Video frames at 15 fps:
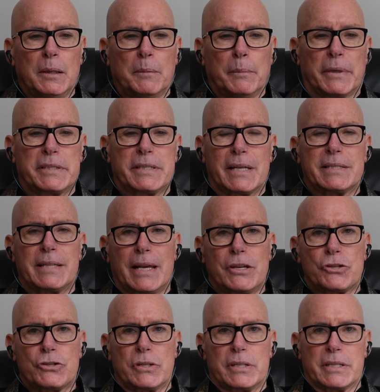But
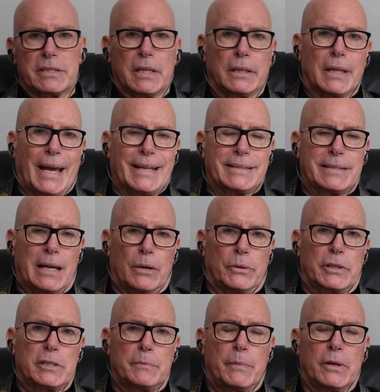cessation is a lights out
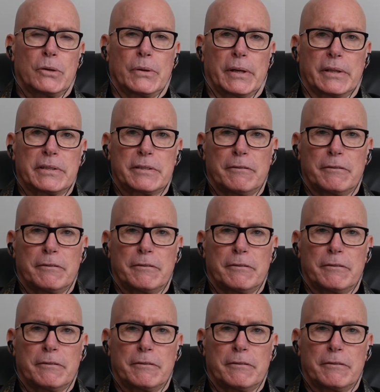experience.